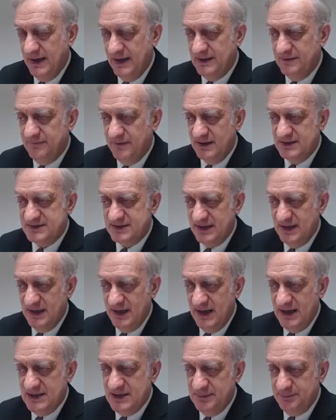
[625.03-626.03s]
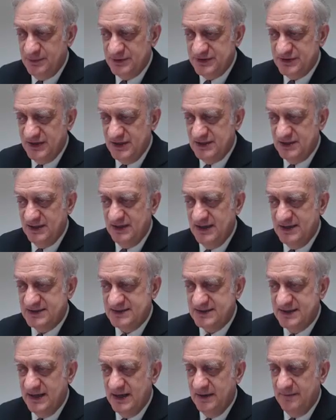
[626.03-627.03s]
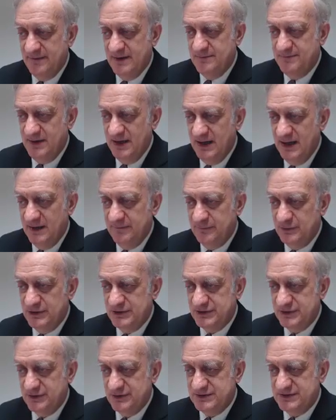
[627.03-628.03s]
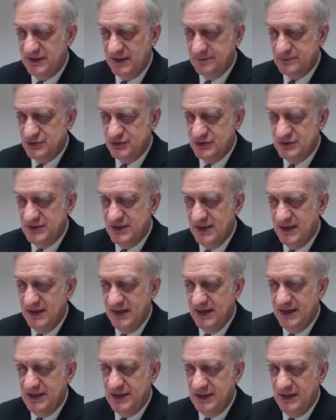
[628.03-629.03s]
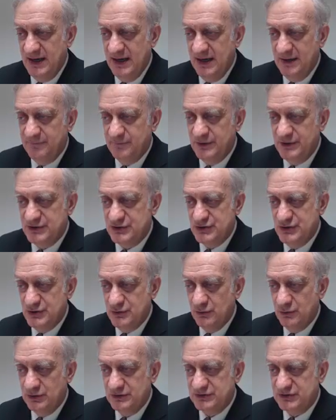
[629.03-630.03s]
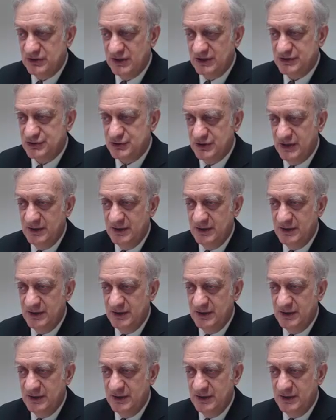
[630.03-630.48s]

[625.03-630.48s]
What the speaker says: and thus 80% less than the average consumption in an average new construction,